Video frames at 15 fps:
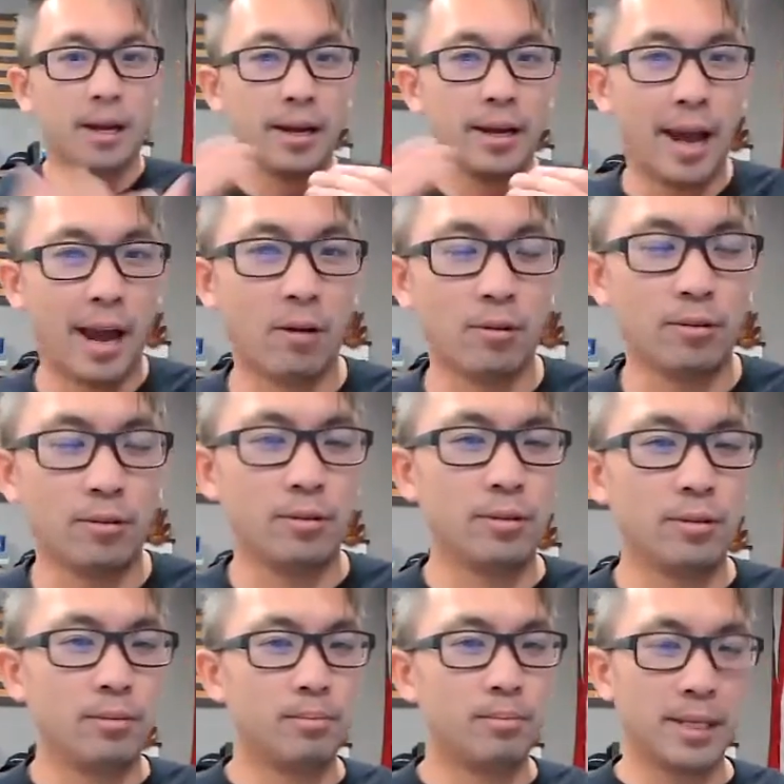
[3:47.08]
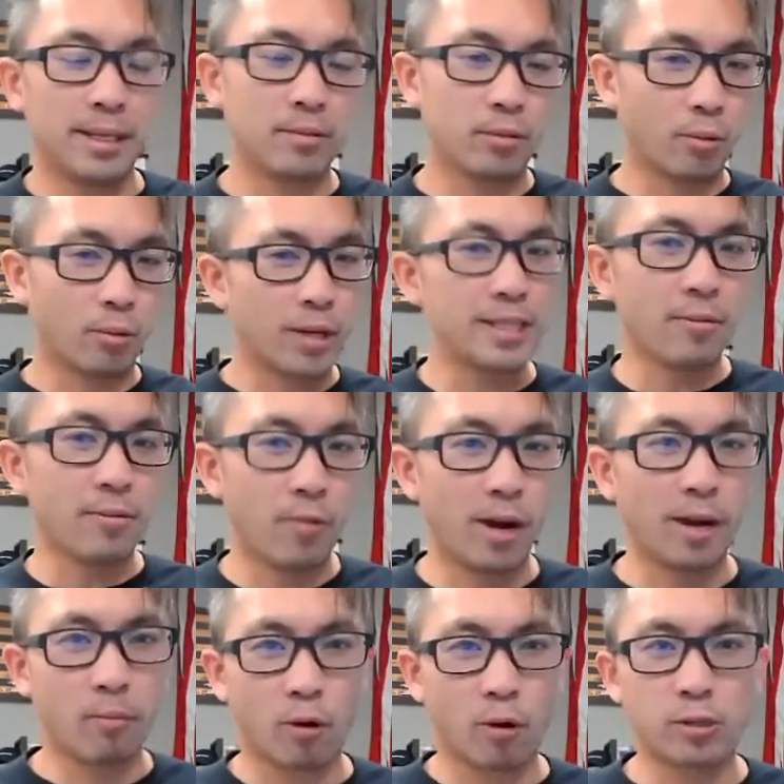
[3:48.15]
Now, the reason
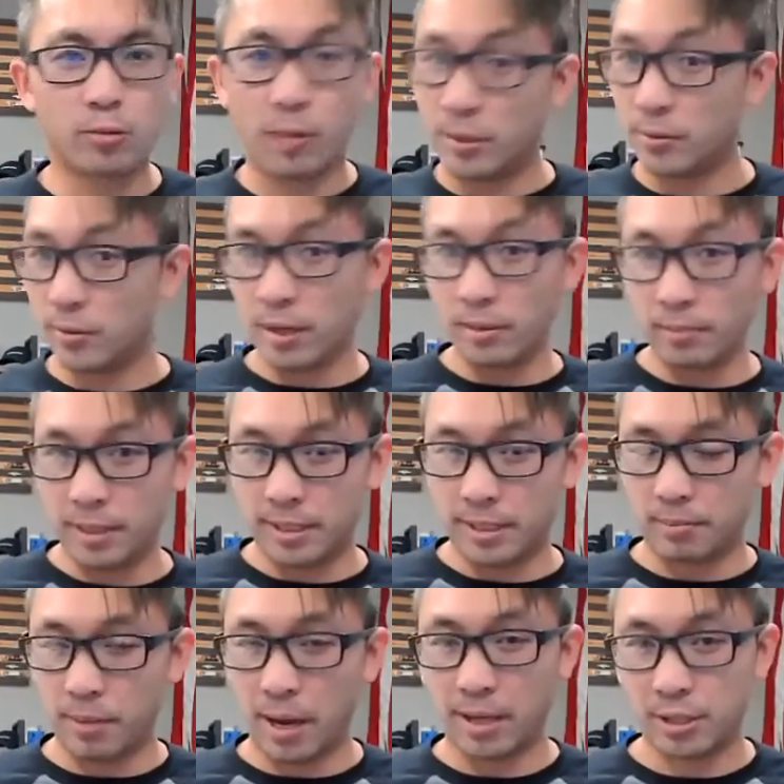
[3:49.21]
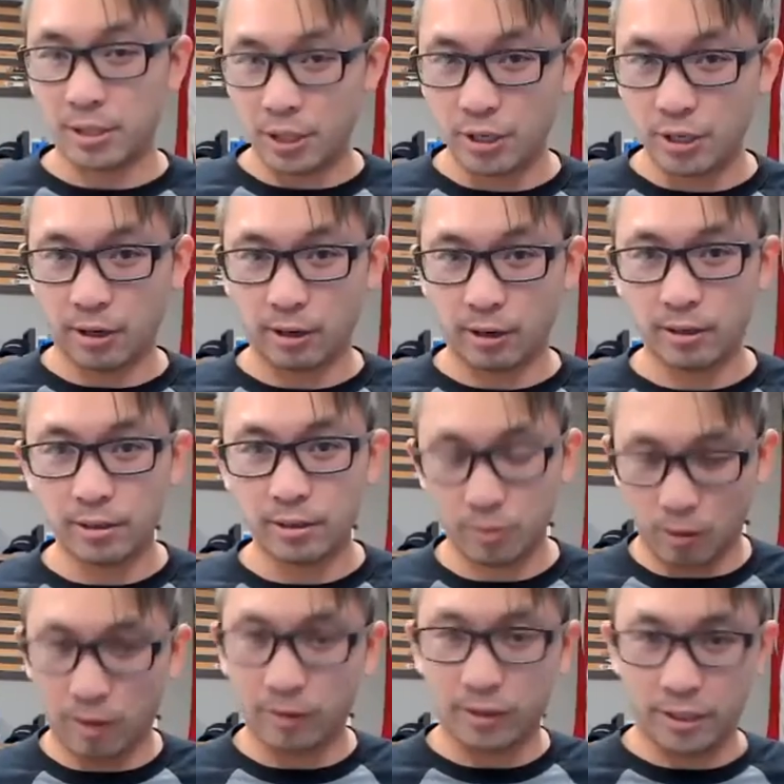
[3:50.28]
why mortgage rates went up this past year,
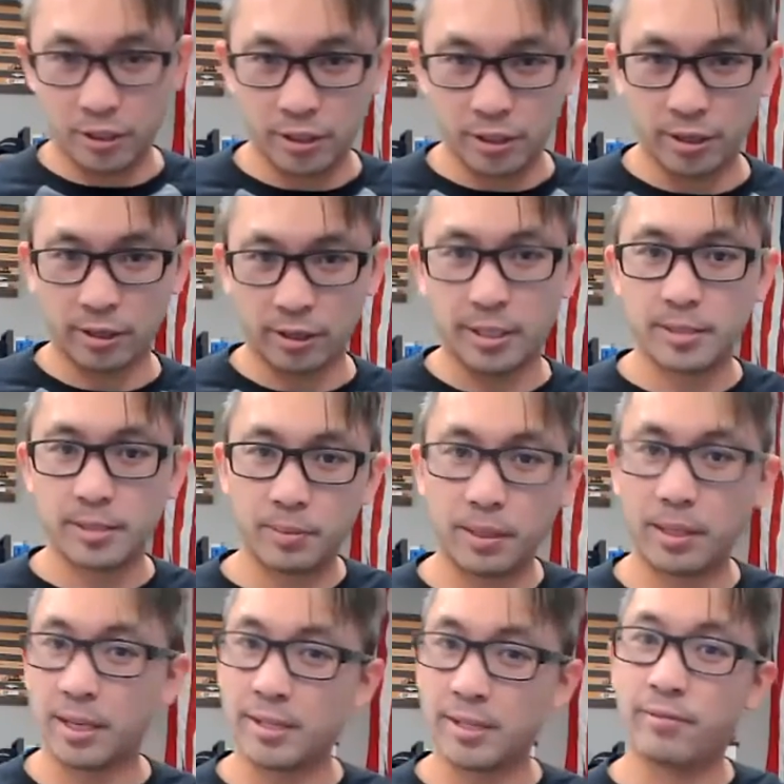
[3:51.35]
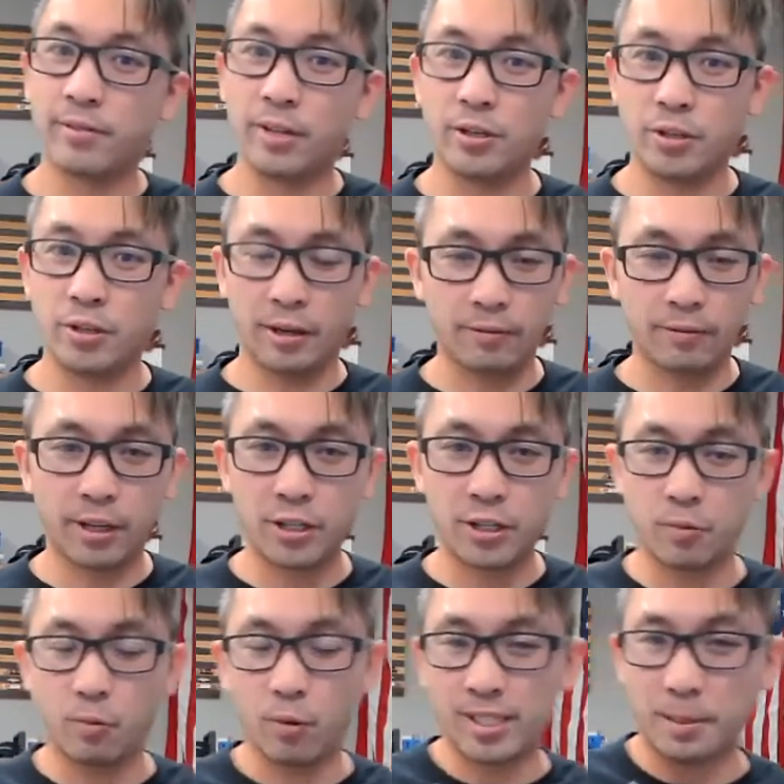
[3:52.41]
throughout this year, is because inflation.
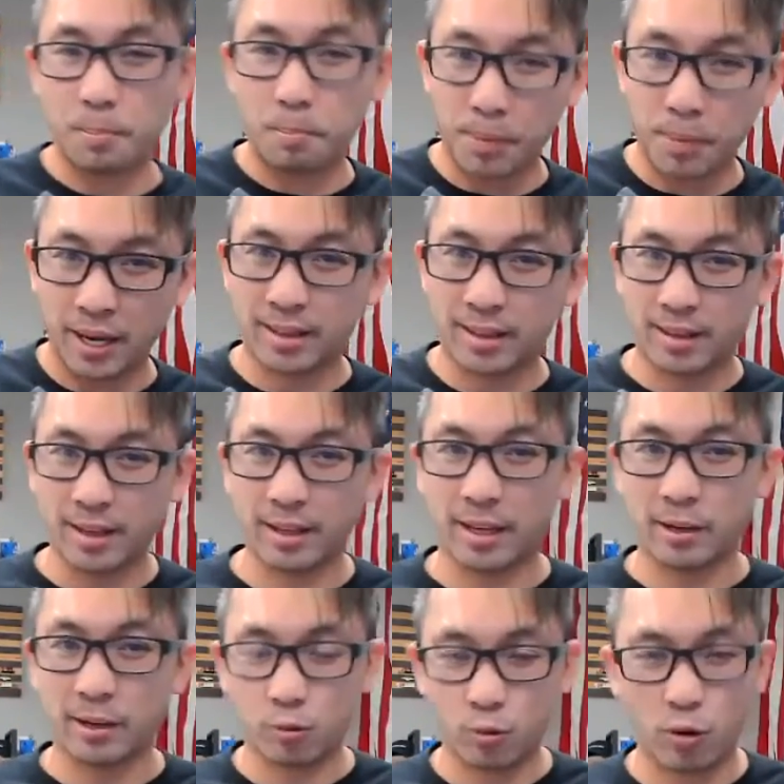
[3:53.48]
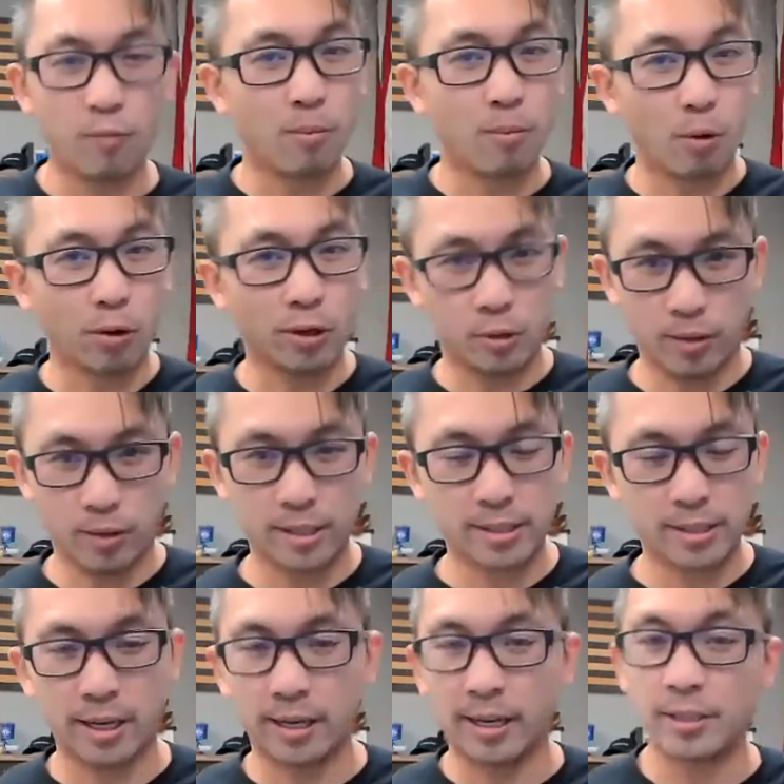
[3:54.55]
Inflation was the big thing that drove mortgage rates,
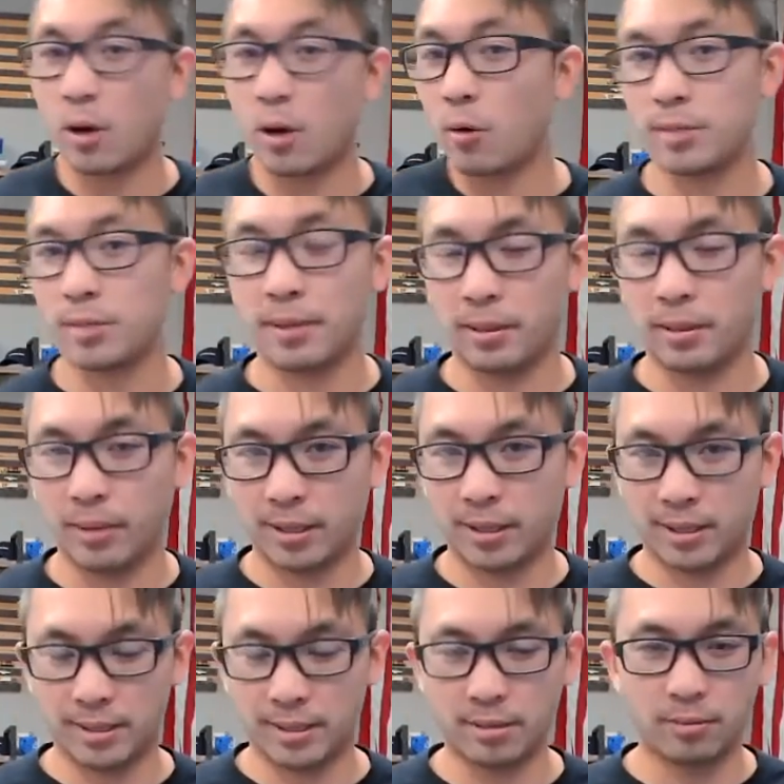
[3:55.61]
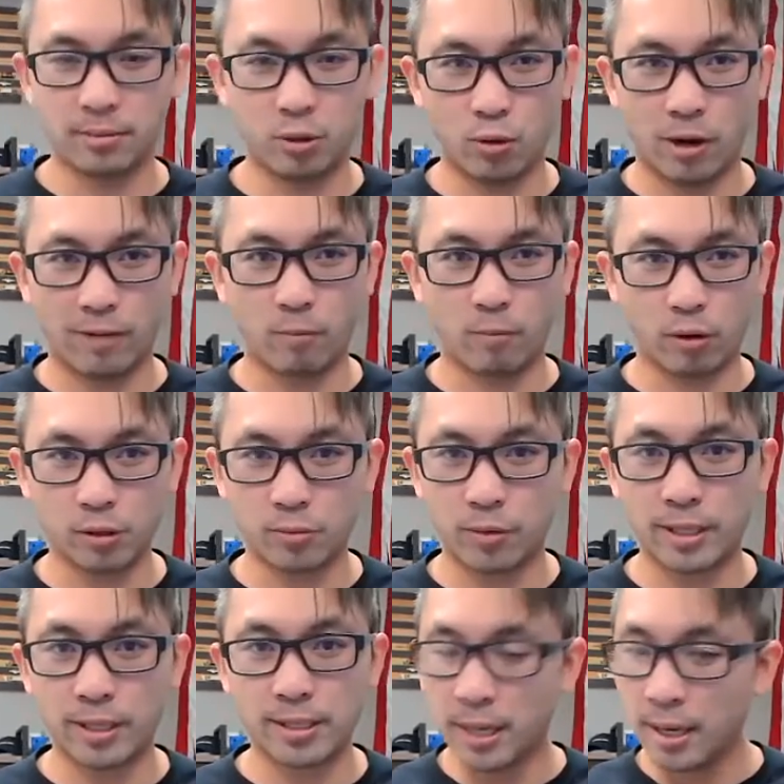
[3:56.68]
and it's always been the big thing to drive mortgage
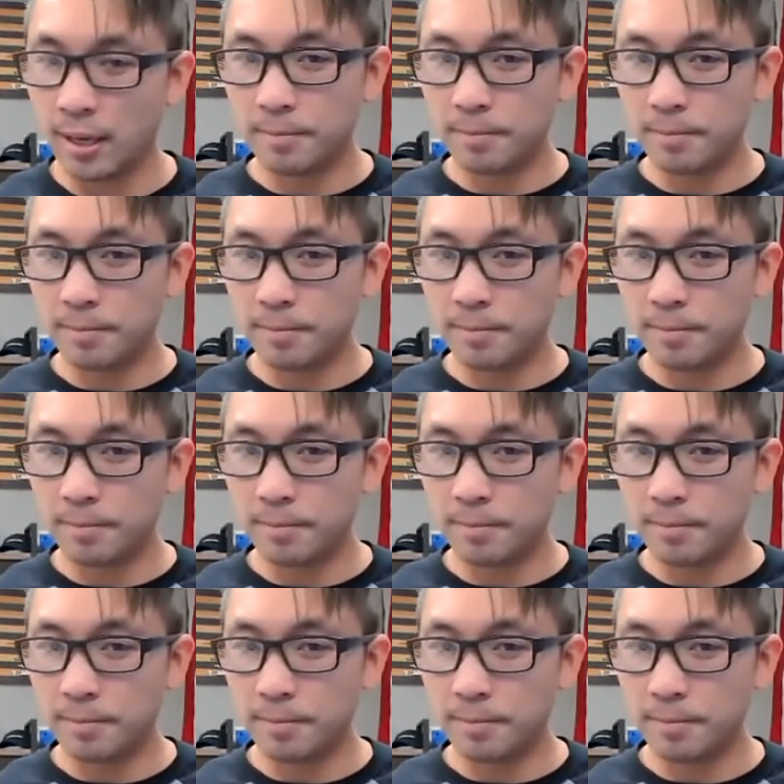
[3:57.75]
rates.